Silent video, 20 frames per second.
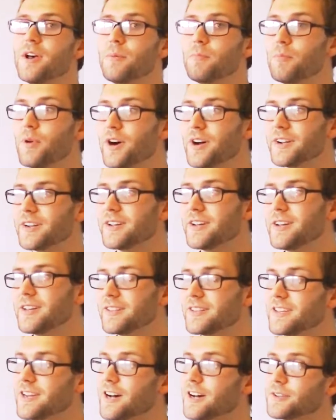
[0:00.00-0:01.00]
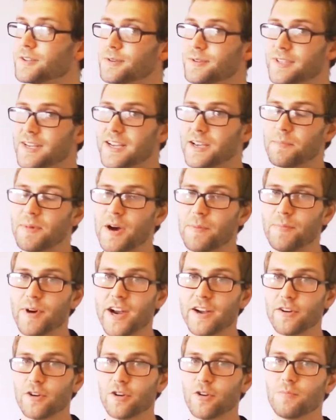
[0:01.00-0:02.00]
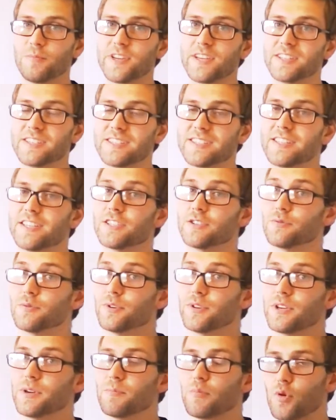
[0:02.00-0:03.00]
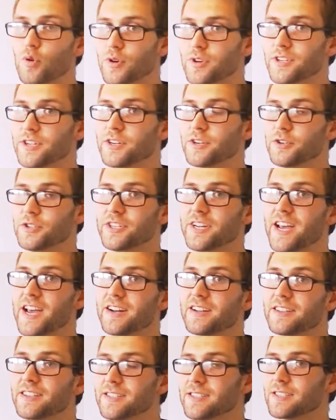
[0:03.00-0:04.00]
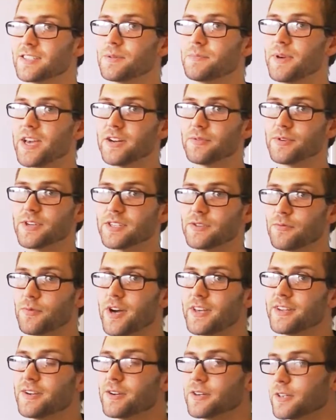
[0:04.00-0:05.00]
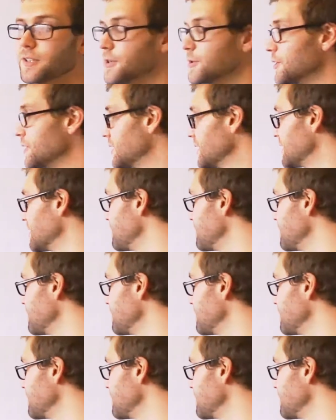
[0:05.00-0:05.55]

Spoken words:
but the other thing about binaural beats that's really important to understand, and this is the main reason why they're included in the